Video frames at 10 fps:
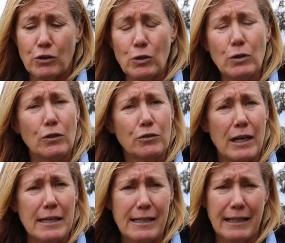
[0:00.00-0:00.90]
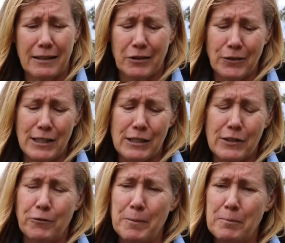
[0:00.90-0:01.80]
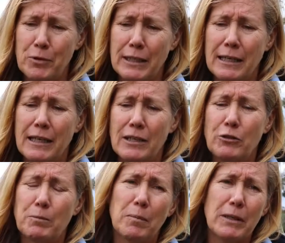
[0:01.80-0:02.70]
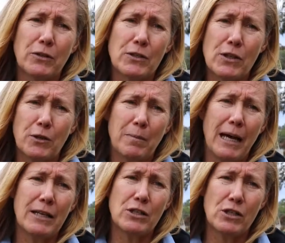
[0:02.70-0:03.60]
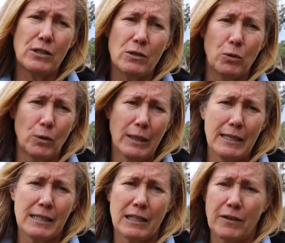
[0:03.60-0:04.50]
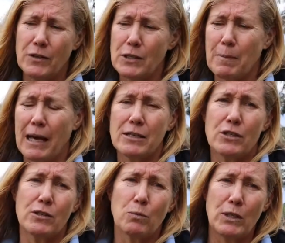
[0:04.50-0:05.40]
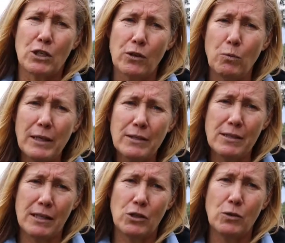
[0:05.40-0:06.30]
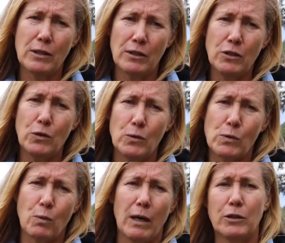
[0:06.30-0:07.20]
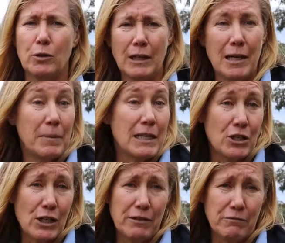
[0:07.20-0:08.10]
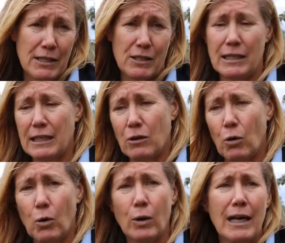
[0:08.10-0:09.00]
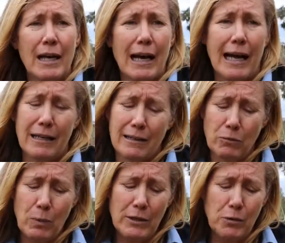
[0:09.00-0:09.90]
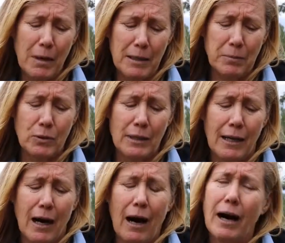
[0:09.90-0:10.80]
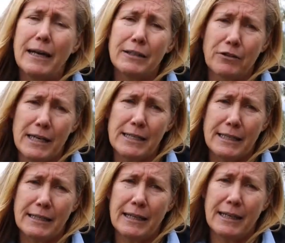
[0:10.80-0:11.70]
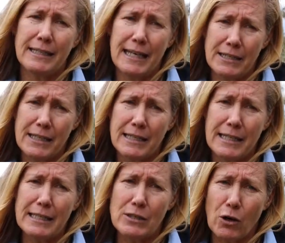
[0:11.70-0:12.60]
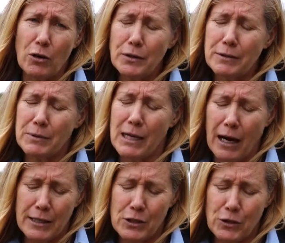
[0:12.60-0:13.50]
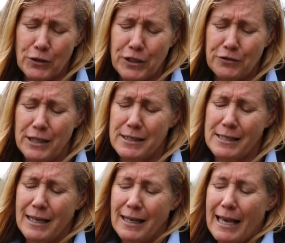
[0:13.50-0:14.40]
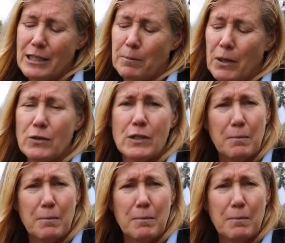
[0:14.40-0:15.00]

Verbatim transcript: do your grazing in context of remembering you've probably got sown pastures or list diverse pastures, which are the ones that you can use while you're potentially resting or uh, where you might put higher grazing densities on, higher stocking rates, as opposed to